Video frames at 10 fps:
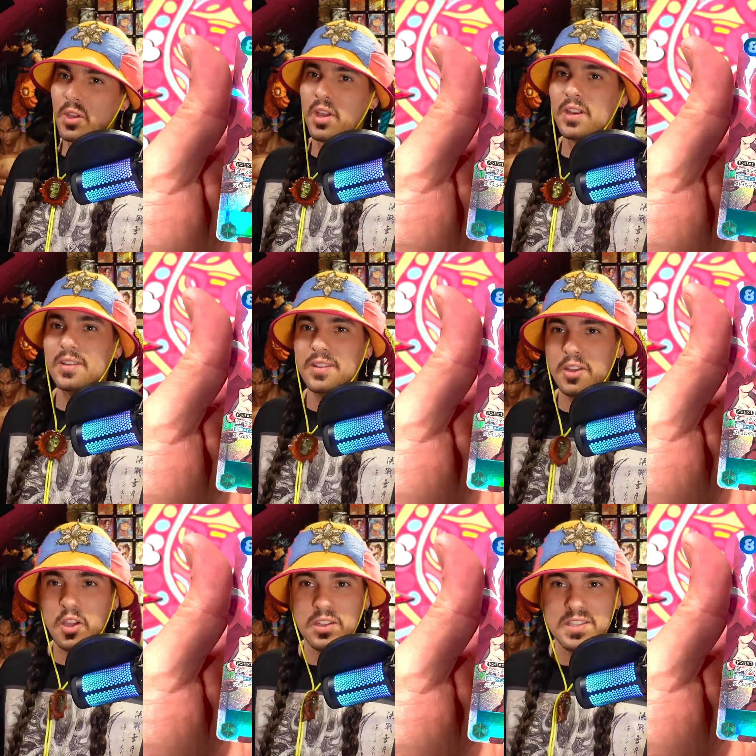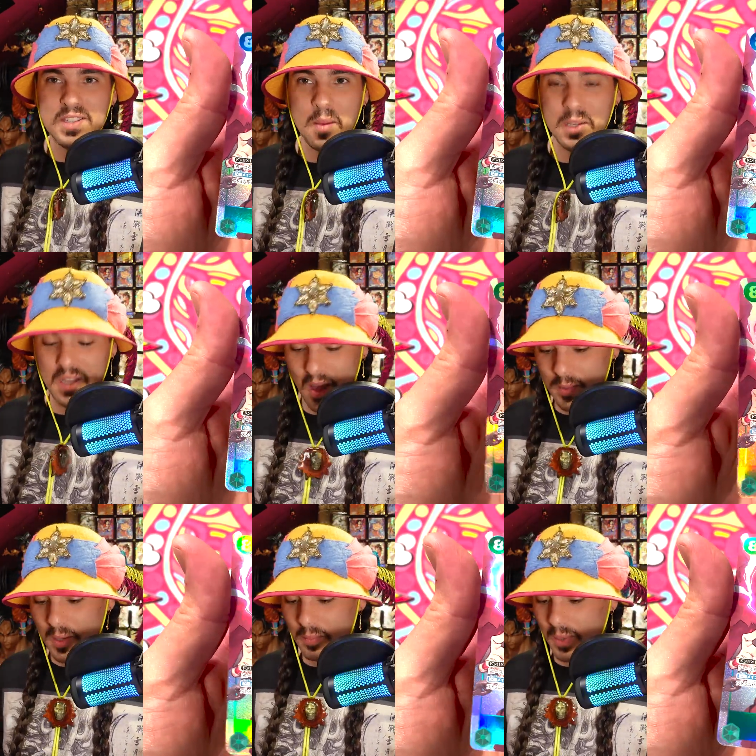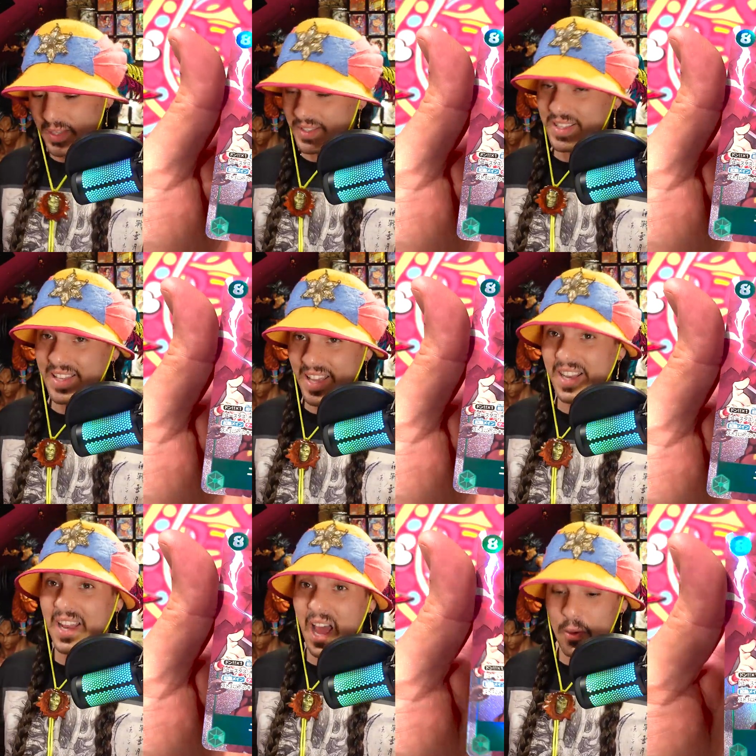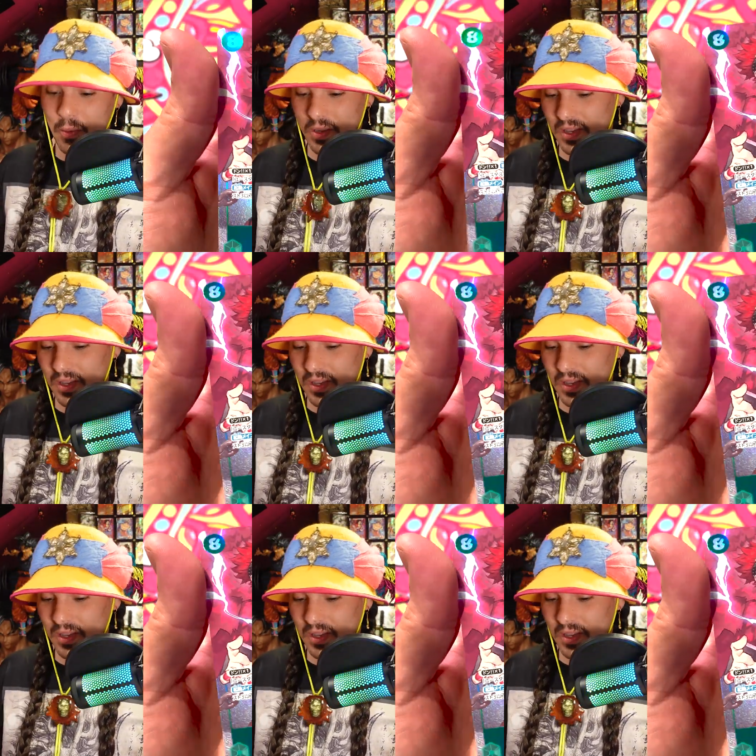Couldn't summon Nami, but Kid, I will